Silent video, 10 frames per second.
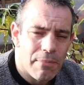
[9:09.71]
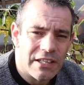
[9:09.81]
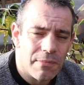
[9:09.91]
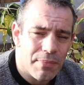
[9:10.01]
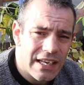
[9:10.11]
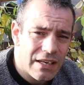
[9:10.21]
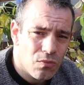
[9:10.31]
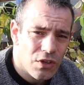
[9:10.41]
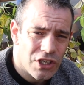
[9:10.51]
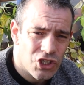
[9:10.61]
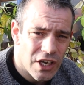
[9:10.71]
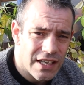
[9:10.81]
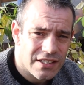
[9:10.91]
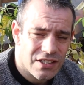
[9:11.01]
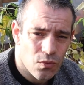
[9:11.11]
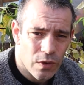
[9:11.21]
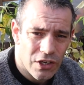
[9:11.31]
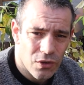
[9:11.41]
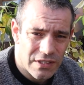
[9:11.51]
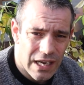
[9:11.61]
But to be in with a chance to
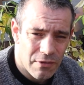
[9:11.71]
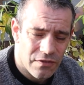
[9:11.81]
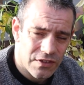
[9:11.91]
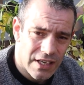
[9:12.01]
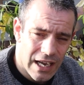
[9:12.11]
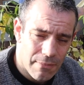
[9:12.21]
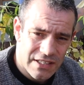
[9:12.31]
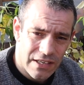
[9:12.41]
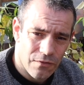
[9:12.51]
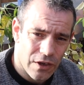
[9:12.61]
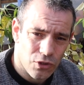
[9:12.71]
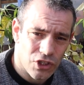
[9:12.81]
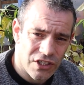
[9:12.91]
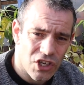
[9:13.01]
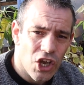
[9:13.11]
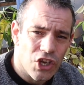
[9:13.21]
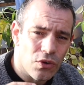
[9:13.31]
win those Amazon vouchers,